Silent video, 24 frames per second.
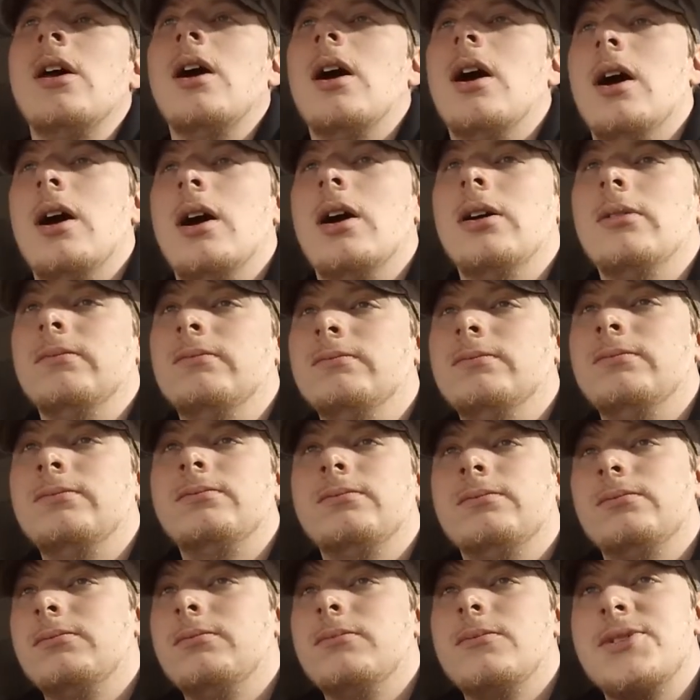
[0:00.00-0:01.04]

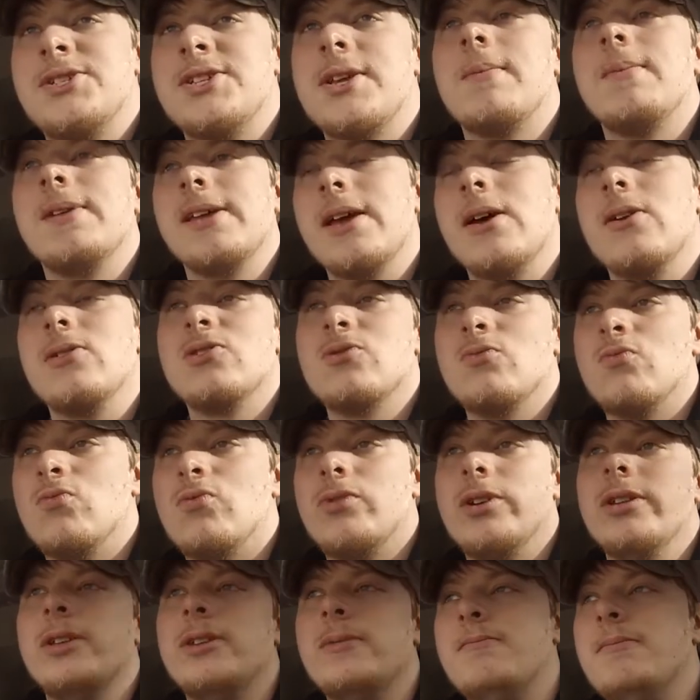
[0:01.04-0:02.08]
um, something else
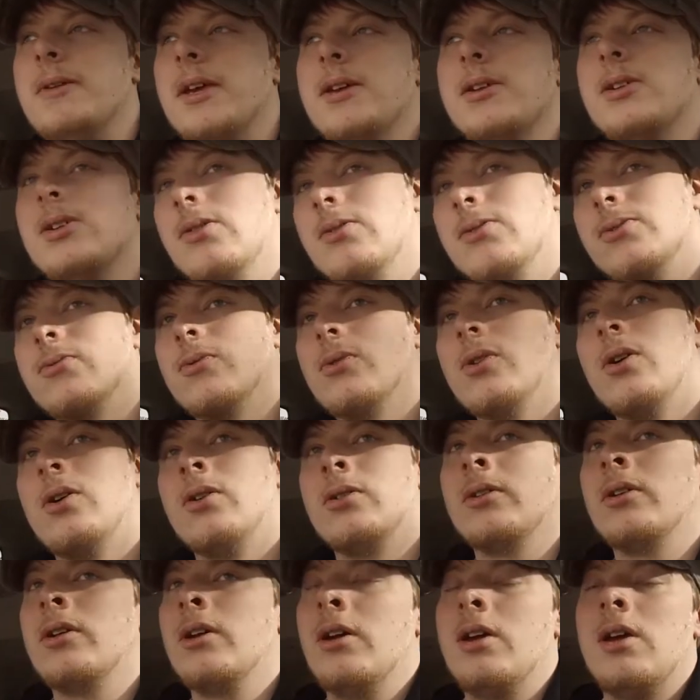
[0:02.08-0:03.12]
really big goes
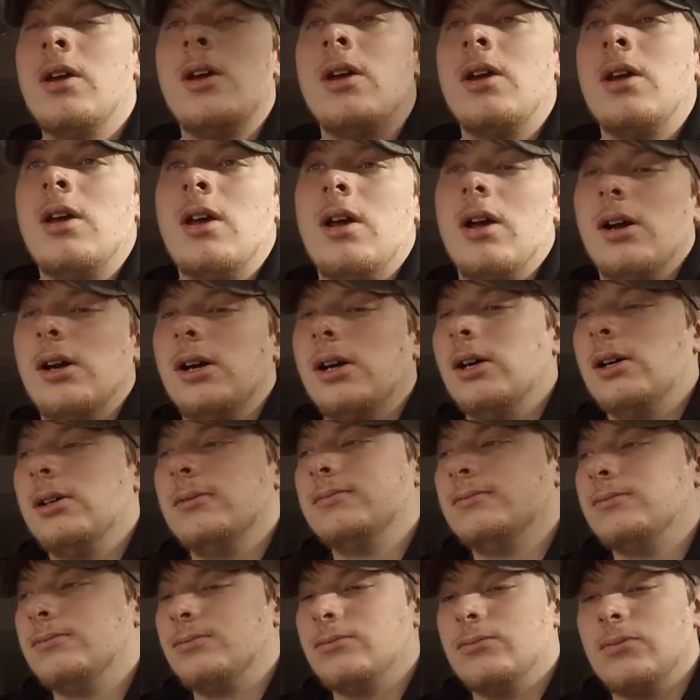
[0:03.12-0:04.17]
wrong.
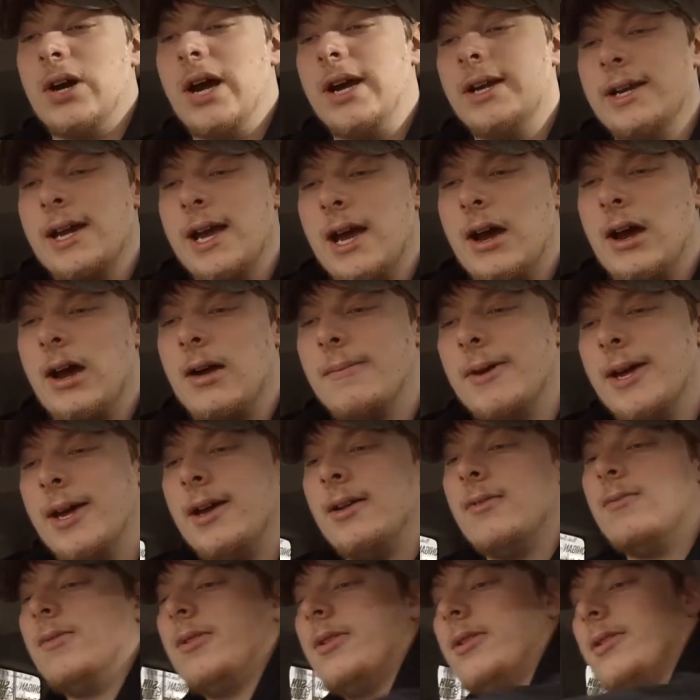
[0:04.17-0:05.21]
Um, right now, I'm at